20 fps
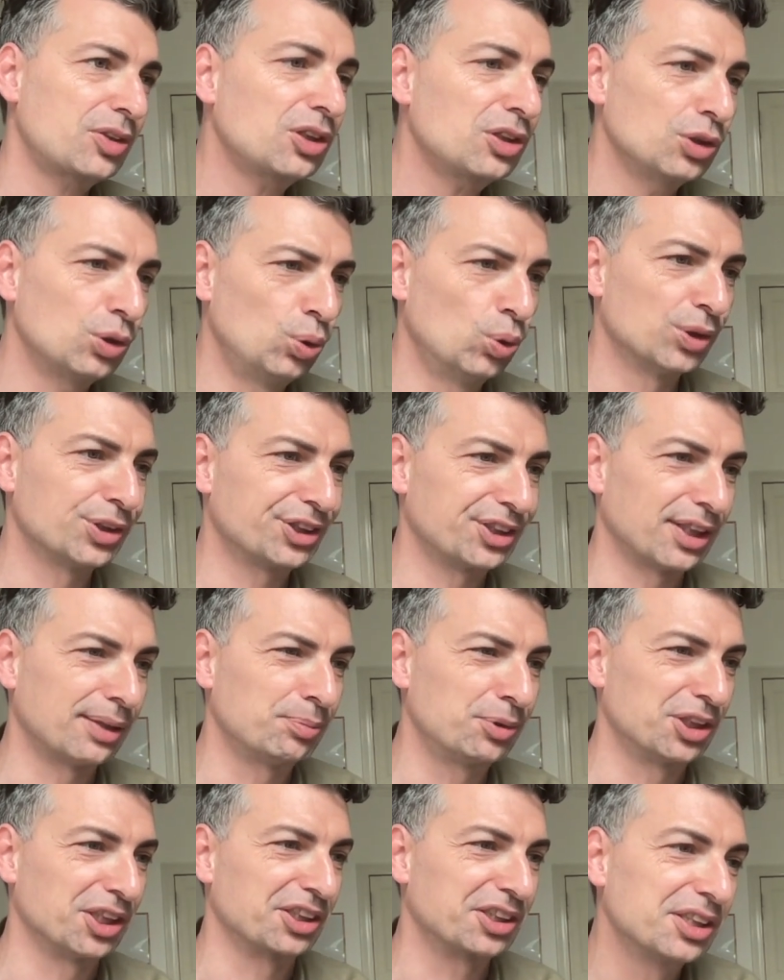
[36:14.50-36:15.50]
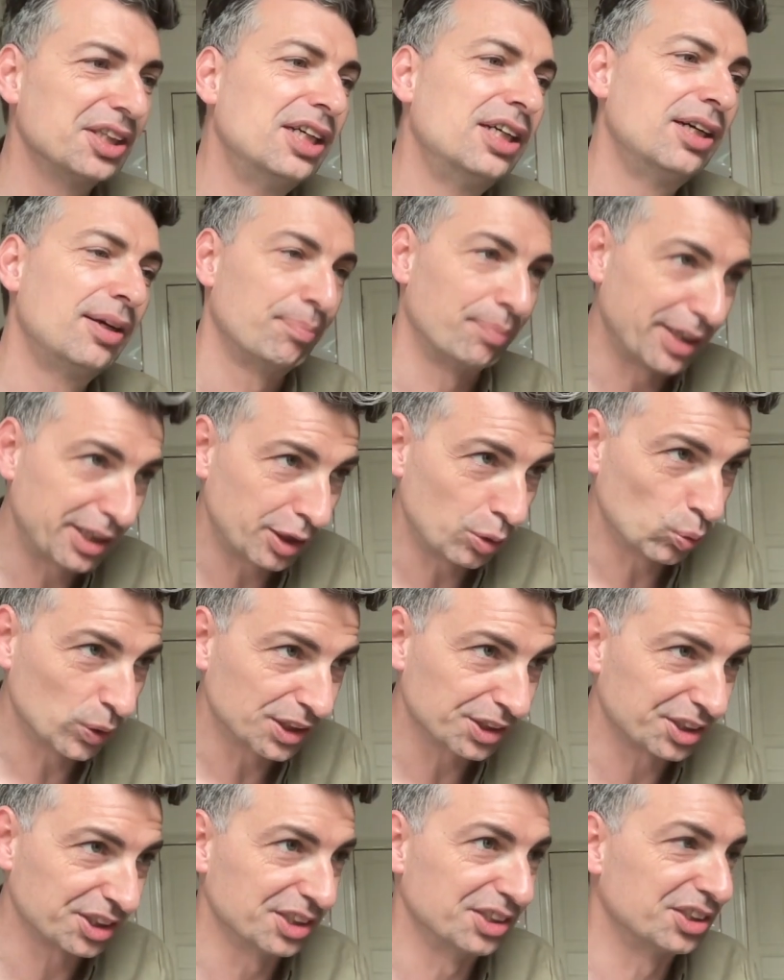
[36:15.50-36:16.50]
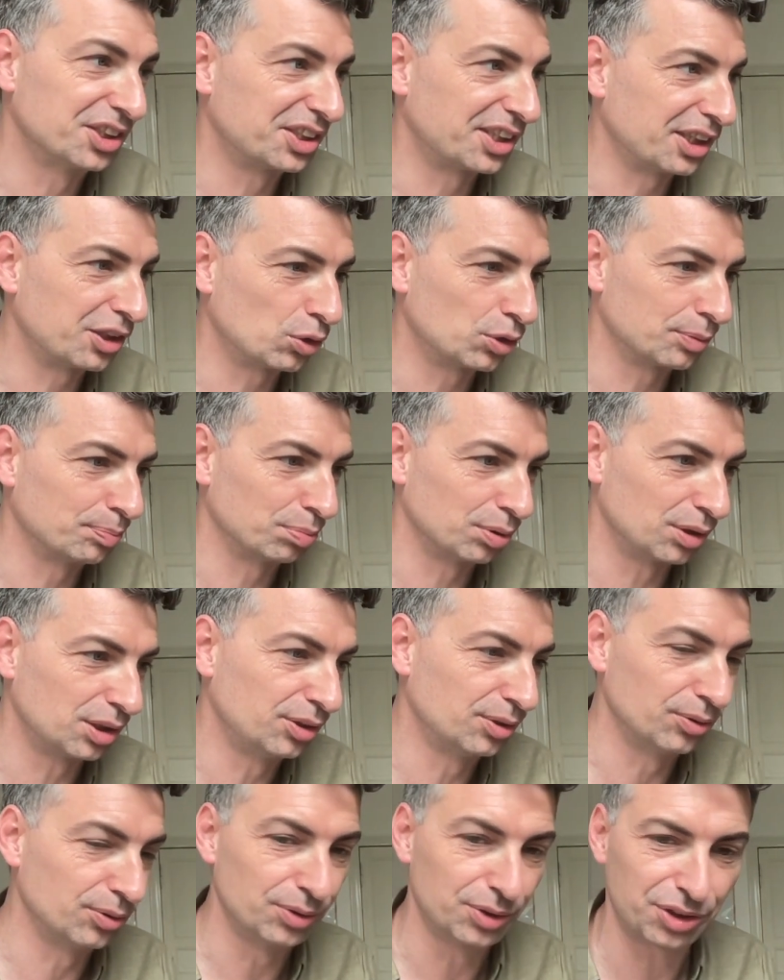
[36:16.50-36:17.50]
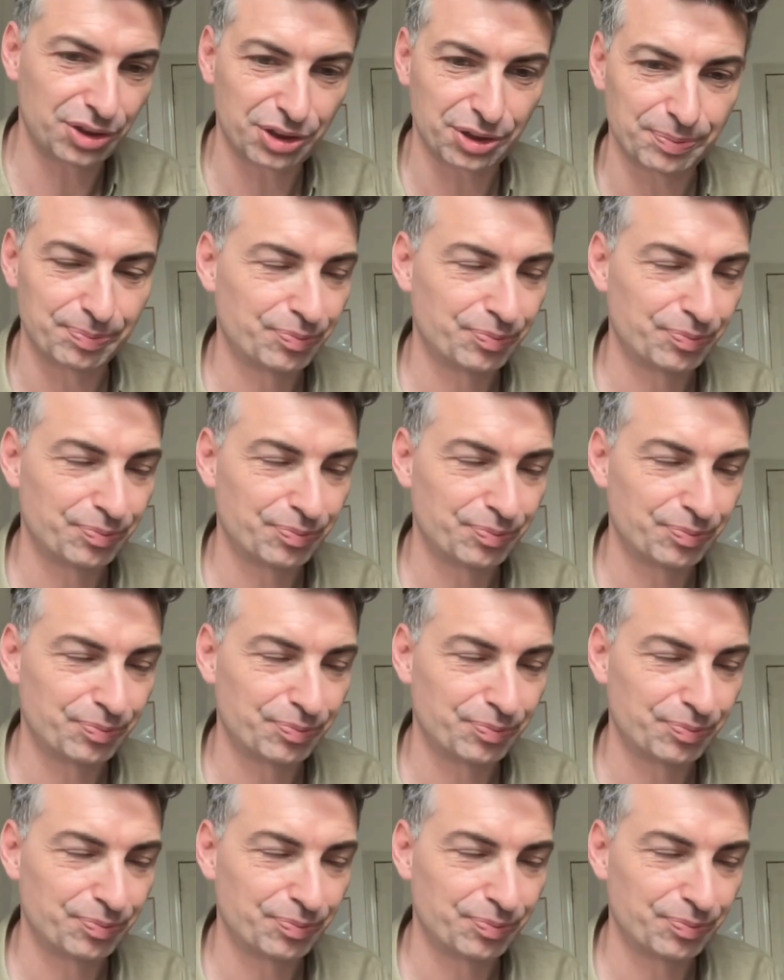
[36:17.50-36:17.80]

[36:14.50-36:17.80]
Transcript: Cool subject. Mikey Wilson, Stay Gold Blues.